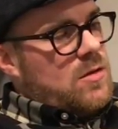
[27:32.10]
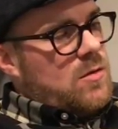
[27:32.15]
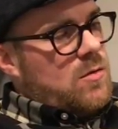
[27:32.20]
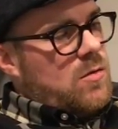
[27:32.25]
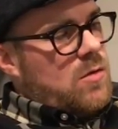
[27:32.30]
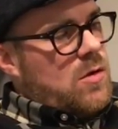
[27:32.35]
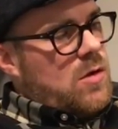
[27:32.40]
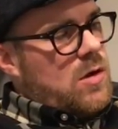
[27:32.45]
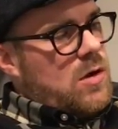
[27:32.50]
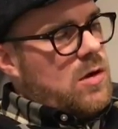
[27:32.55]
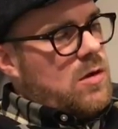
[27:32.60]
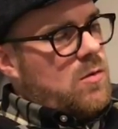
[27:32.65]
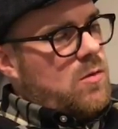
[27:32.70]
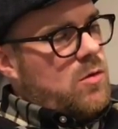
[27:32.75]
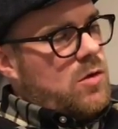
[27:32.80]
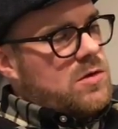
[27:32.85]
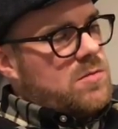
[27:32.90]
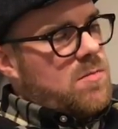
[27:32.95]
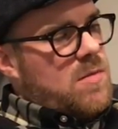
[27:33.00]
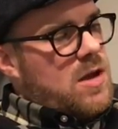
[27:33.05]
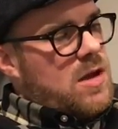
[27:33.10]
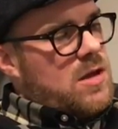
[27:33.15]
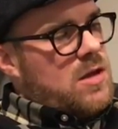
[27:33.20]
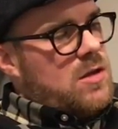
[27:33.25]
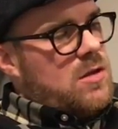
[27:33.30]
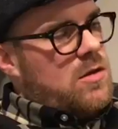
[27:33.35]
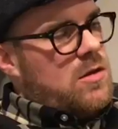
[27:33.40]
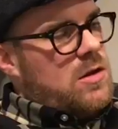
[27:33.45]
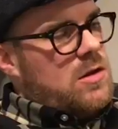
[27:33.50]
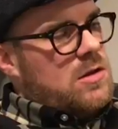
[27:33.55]
What's my
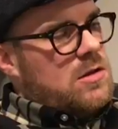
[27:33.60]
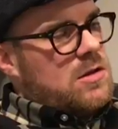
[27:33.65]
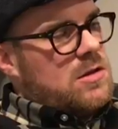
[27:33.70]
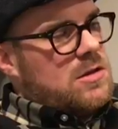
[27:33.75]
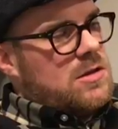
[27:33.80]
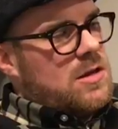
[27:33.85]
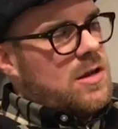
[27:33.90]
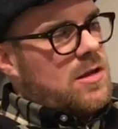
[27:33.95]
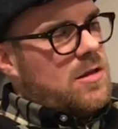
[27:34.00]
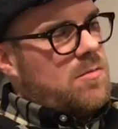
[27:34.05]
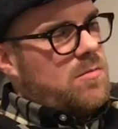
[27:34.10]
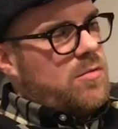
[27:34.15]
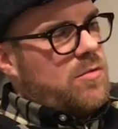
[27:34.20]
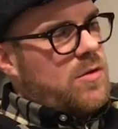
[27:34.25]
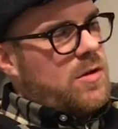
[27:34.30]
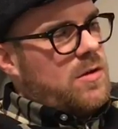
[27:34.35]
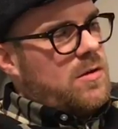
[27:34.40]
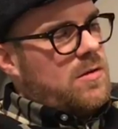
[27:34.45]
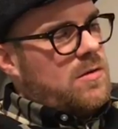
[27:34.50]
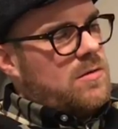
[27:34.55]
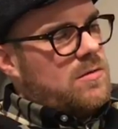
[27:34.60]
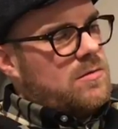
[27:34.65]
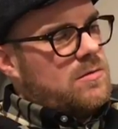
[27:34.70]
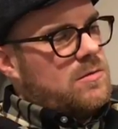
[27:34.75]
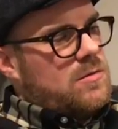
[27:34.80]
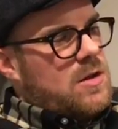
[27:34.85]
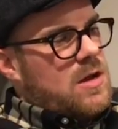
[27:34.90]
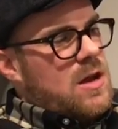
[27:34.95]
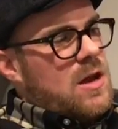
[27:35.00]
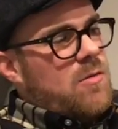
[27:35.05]
unique selling point?
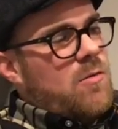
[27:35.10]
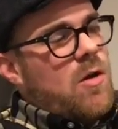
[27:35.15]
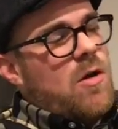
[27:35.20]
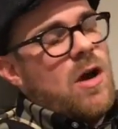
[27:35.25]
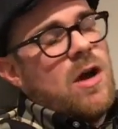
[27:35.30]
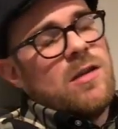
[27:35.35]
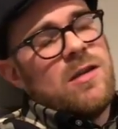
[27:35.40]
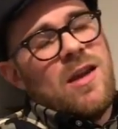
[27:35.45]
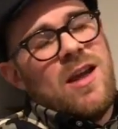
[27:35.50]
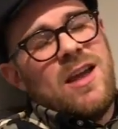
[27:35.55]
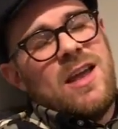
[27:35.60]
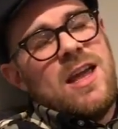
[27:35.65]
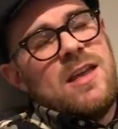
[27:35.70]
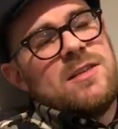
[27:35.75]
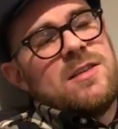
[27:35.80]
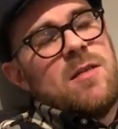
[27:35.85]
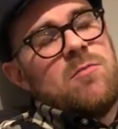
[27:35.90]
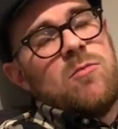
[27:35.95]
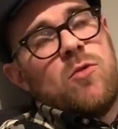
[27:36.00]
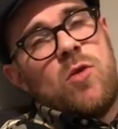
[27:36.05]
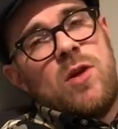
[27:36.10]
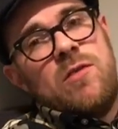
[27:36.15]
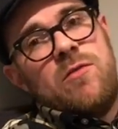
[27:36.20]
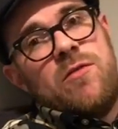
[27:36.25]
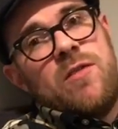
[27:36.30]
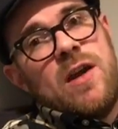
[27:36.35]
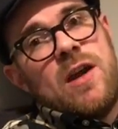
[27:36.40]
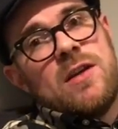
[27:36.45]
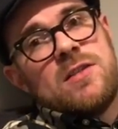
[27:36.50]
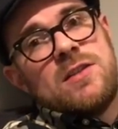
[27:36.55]
Well, I guess I'm quite
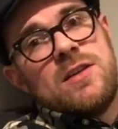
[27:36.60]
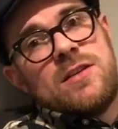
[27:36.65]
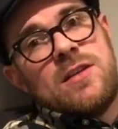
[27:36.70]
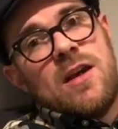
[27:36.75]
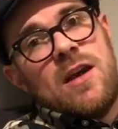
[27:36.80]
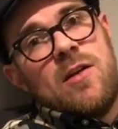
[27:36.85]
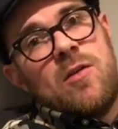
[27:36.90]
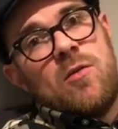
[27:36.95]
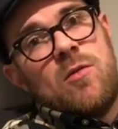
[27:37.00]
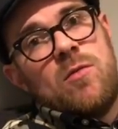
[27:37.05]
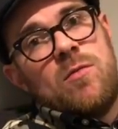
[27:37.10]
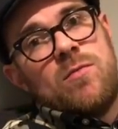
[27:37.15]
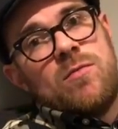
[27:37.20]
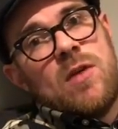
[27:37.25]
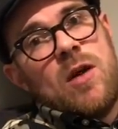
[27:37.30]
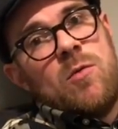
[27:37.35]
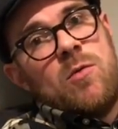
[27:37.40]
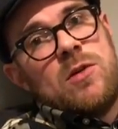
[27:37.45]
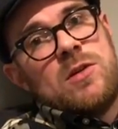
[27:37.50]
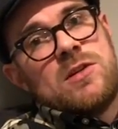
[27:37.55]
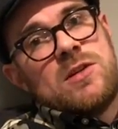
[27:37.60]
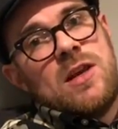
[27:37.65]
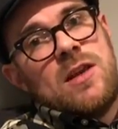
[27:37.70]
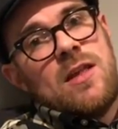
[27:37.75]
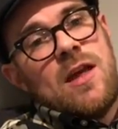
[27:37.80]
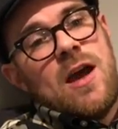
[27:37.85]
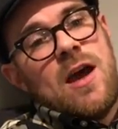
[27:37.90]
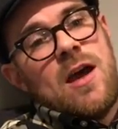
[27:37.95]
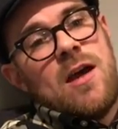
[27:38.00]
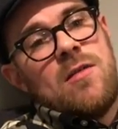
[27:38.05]
versatile. I would say
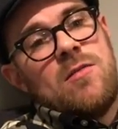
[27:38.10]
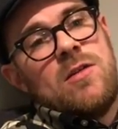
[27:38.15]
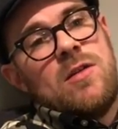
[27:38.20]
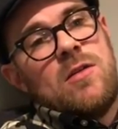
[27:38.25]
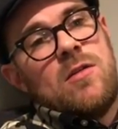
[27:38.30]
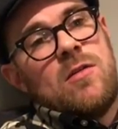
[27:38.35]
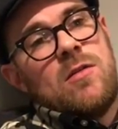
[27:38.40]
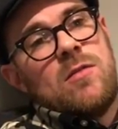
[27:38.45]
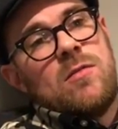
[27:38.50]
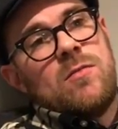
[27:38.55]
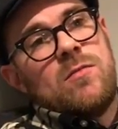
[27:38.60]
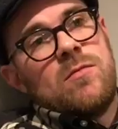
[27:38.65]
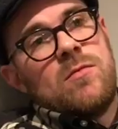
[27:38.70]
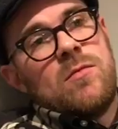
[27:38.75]
that, you know,